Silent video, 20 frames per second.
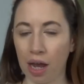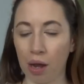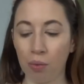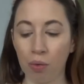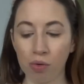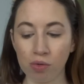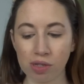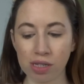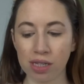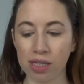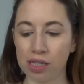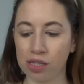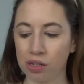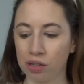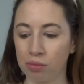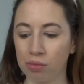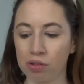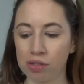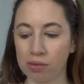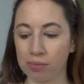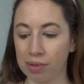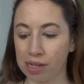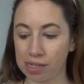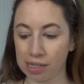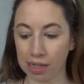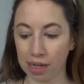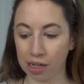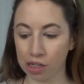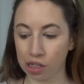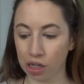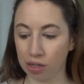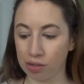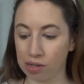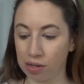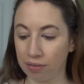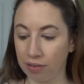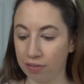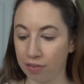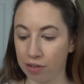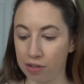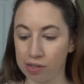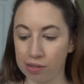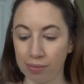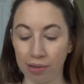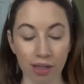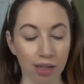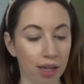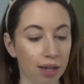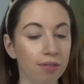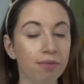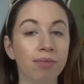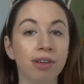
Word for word: I won't say these are the most amazing eyeshadows I've ever used in my life